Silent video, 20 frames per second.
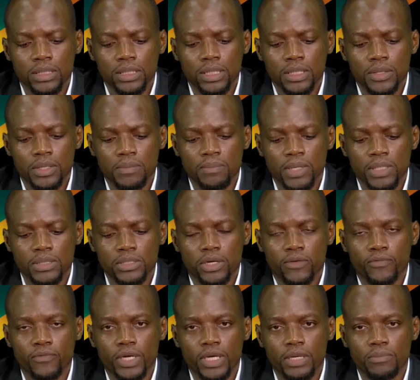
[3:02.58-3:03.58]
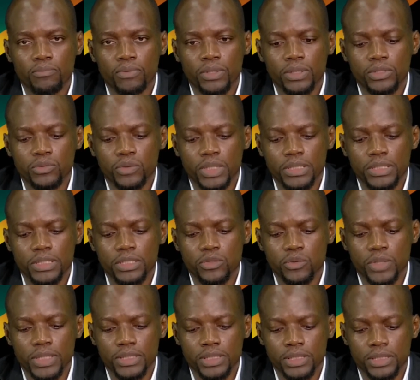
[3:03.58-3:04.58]
in the month of April
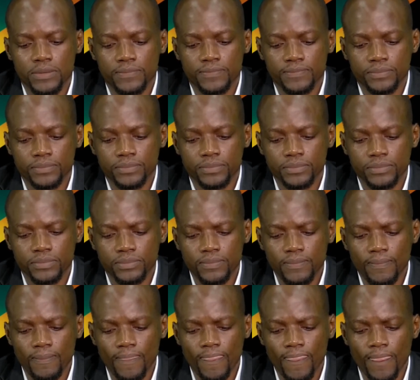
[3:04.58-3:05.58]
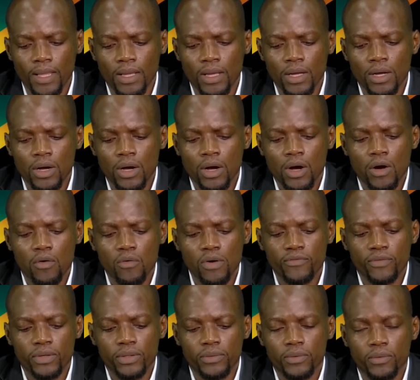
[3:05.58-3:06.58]
2020.
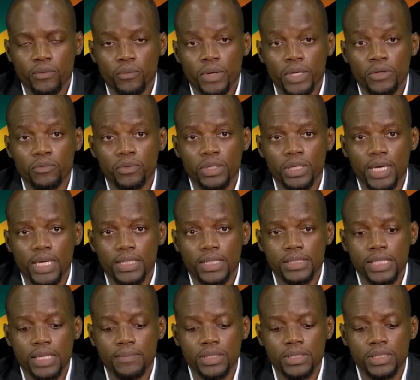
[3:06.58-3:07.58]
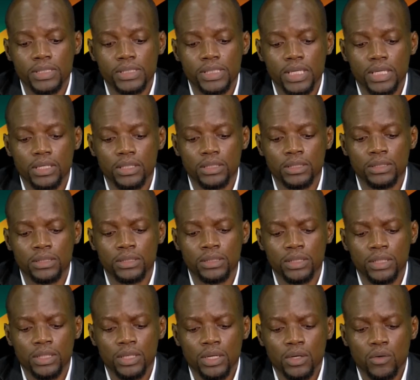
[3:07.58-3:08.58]
However, when we examine the second
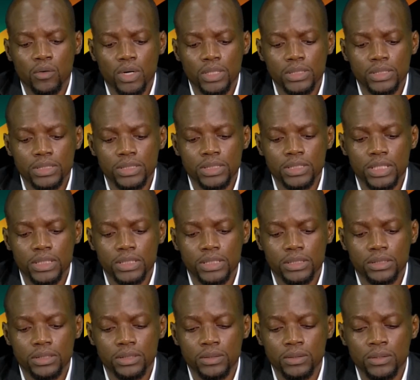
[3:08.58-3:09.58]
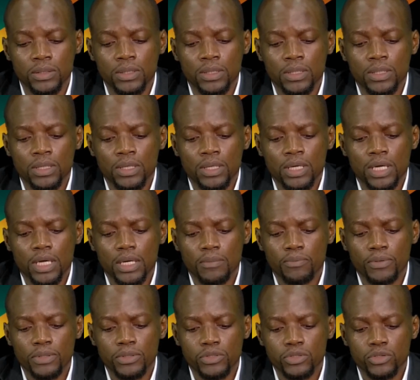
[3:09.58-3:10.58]
quarter data,
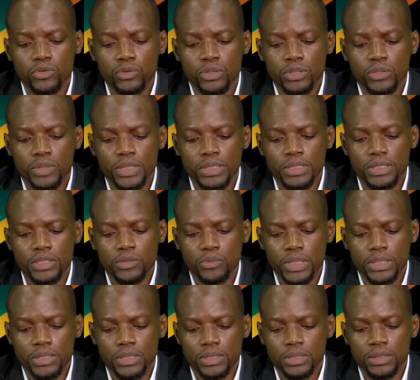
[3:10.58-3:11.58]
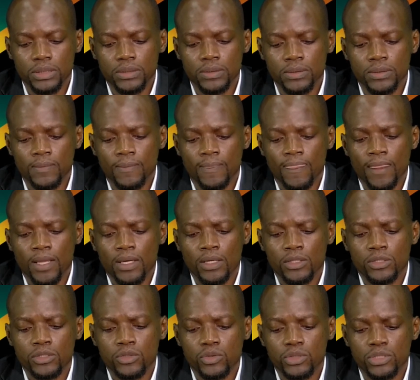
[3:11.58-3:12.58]
April to June 2020,
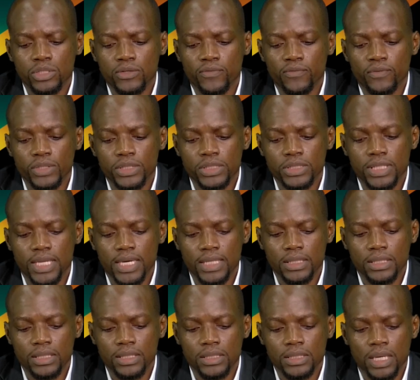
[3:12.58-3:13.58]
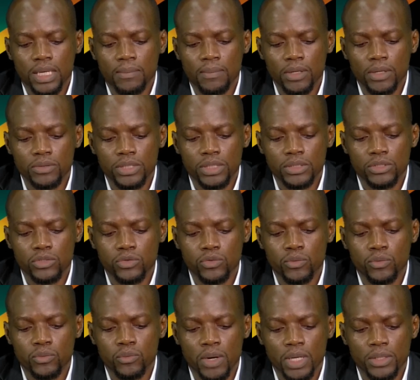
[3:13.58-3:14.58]
total fish landings amounted to
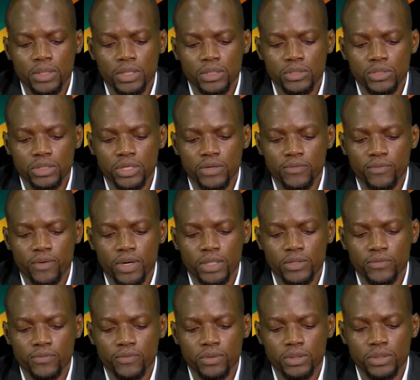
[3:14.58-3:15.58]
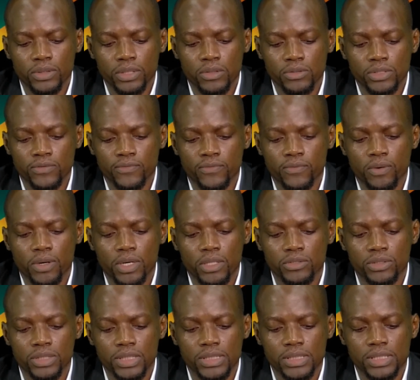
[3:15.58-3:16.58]

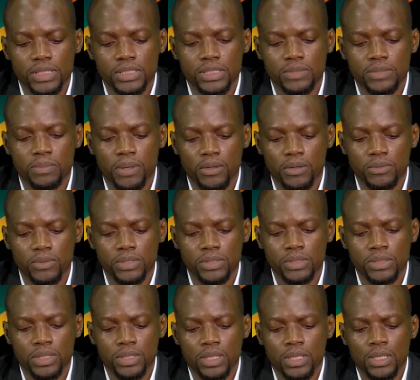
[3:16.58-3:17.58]
144,460 pounds,